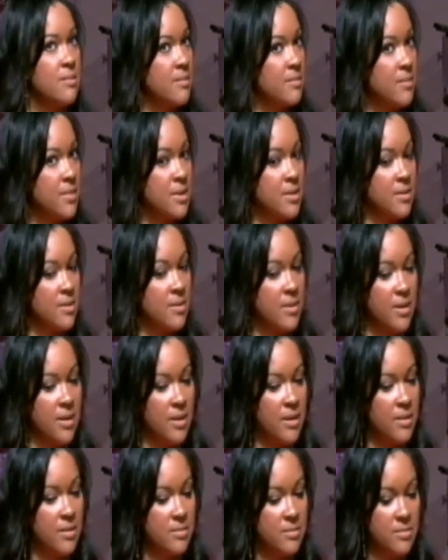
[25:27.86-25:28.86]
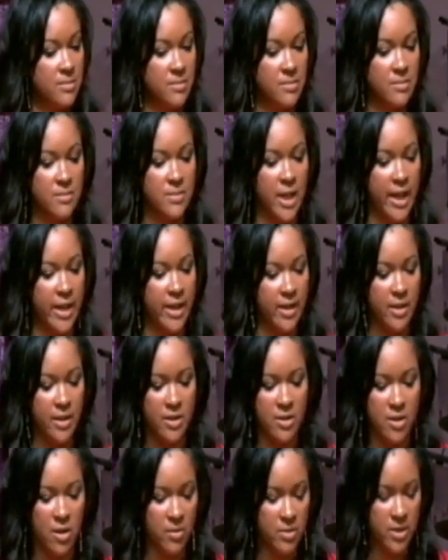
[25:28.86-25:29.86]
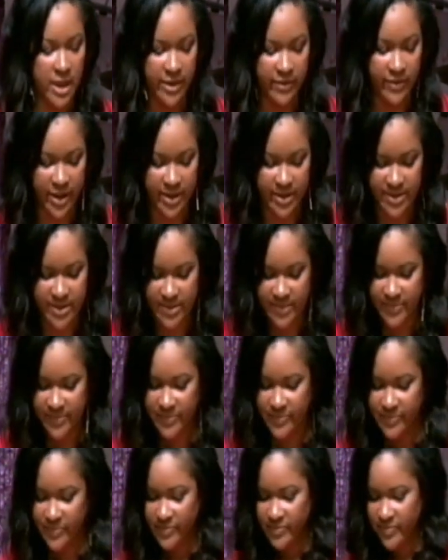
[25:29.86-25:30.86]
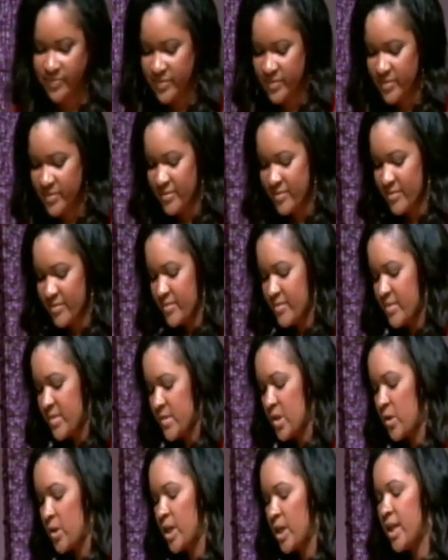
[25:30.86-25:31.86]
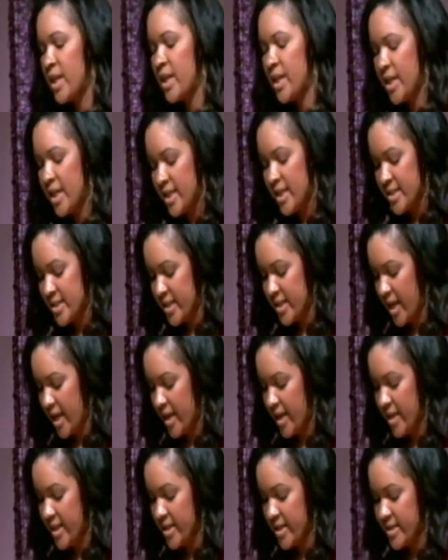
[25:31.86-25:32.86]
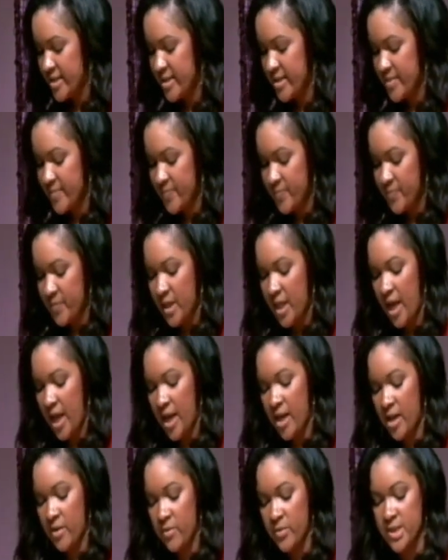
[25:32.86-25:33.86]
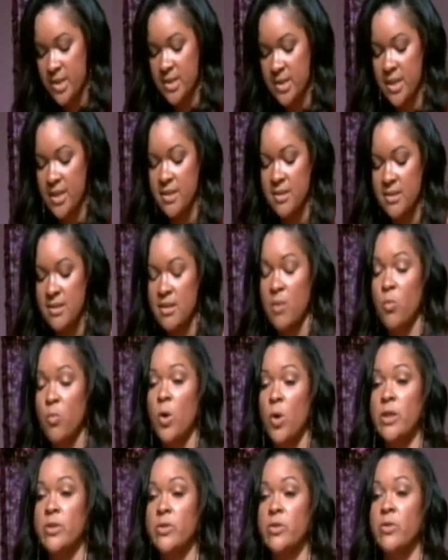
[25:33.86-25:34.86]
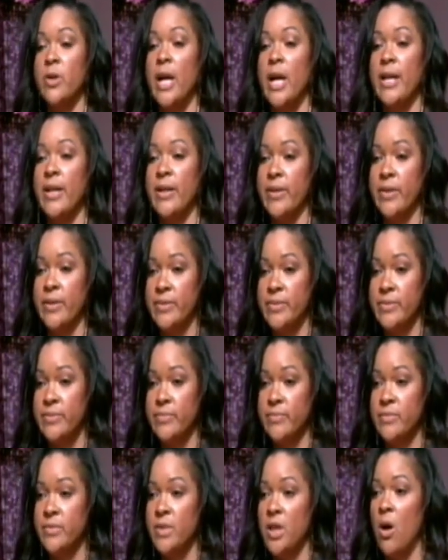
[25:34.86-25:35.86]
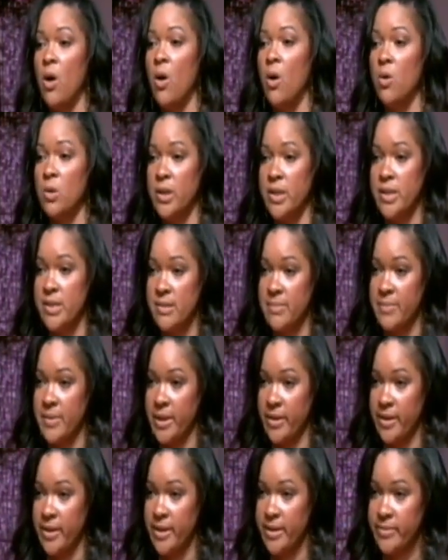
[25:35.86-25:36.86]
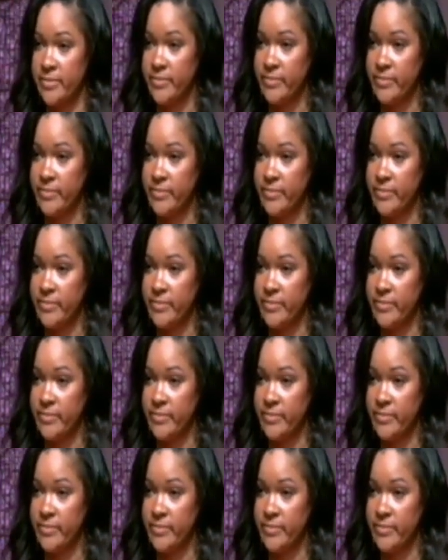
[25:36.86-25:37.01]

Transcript: What's going on? Like, don't leave us. So then he says that he would send someone greater, the Holy Spirit,